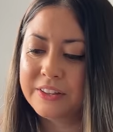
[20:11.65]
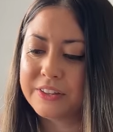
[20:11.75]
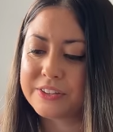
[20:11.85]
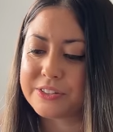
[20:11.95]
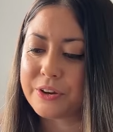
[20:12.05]

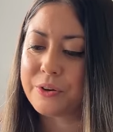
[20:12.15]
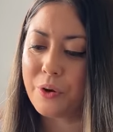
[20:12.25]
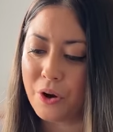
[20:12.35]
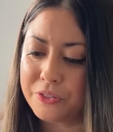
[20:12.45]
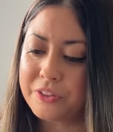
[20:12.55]
So
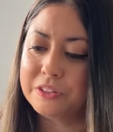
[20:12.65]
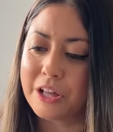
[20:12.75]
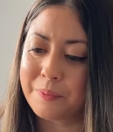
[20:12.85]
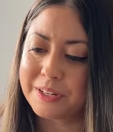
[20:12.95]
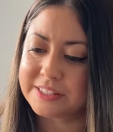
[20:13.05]
on the
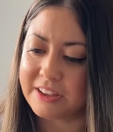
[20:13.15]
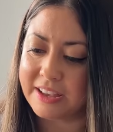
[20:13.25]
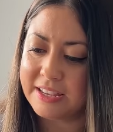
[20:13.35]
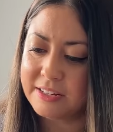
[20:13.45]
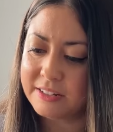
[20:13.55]
lower
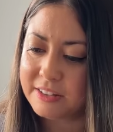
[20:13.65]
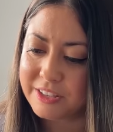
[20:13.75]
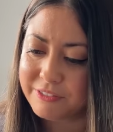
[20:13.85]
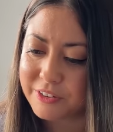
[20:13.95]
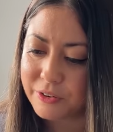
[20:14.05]
side,
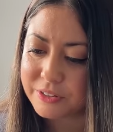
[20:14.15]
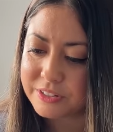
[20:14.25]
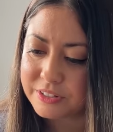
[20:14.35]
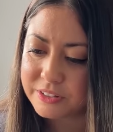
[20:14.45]
if not